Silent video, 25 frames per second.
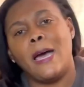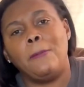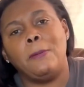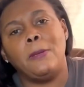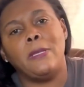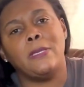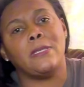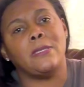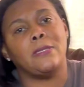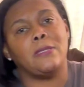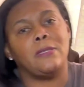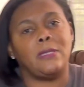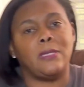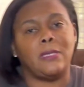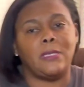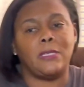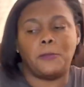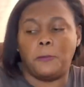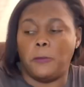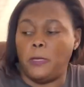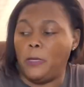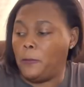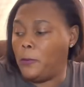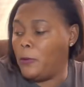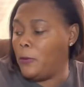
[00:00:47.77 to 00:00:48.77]
listening to these
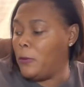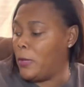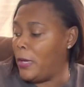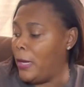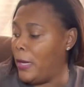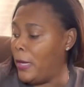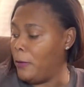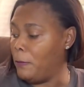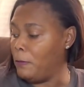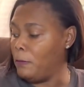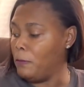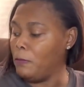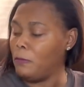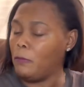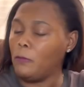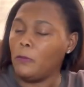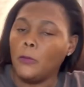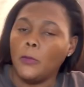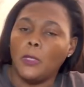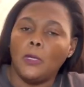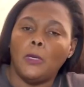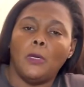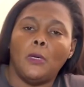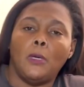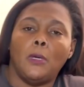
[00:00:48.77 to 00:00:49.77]
people, okay?
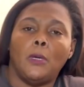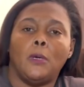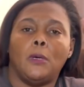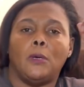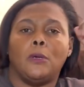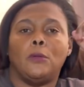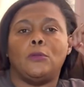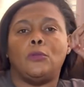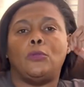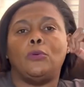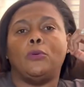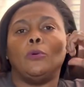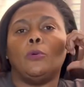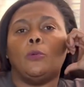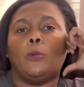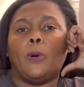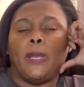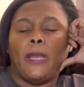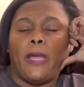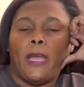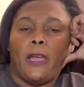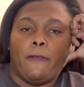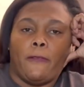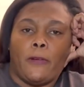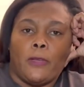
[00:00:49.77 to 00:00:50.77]
Do
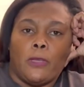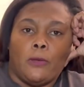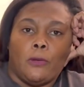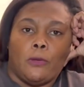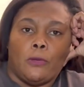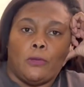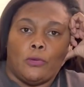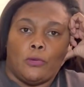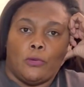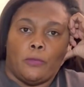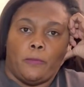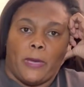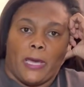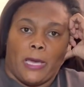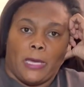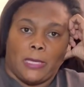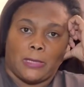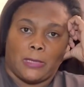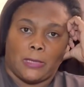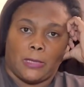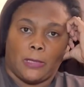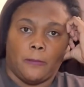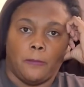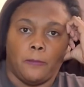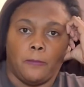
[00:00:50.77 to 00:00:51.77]
whatever you do
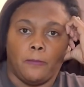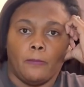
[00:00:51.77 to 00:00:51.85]
best.